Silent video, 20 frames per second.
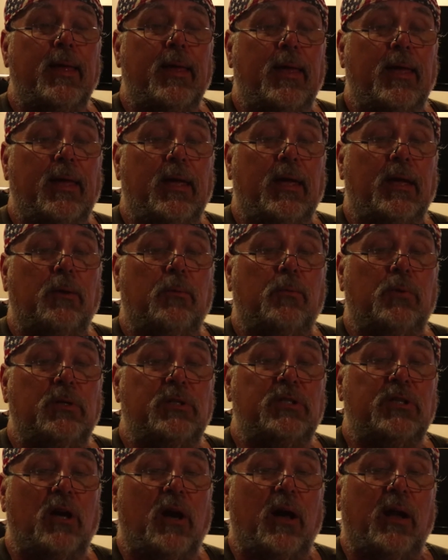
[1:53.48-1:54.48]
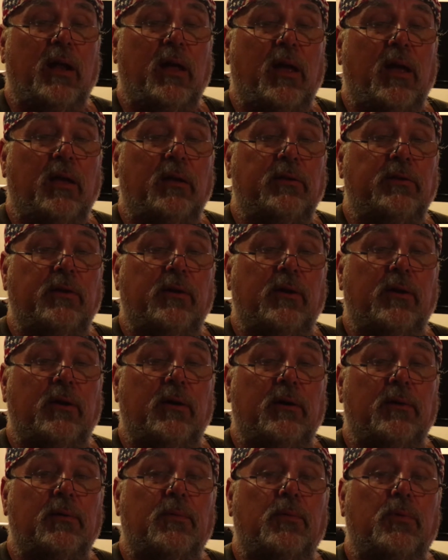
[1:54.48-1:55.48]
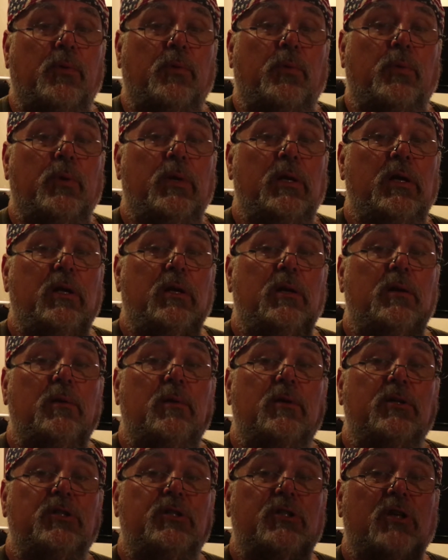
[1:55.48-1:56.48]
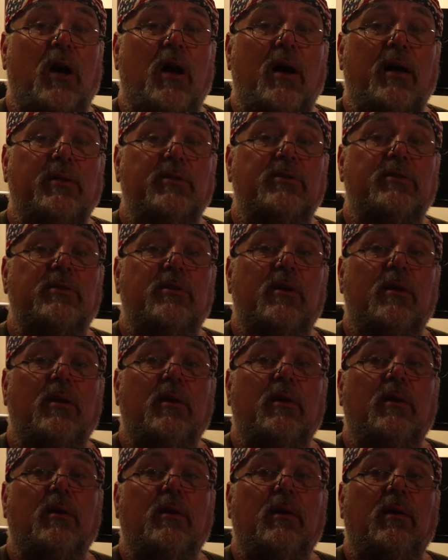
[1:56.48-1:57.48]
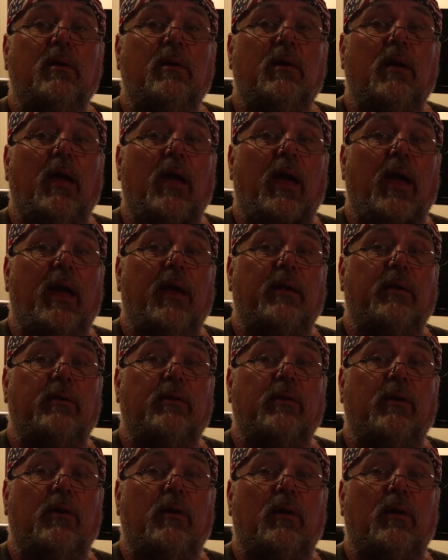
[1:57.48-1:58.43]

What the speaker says: And we shot at 3 shots at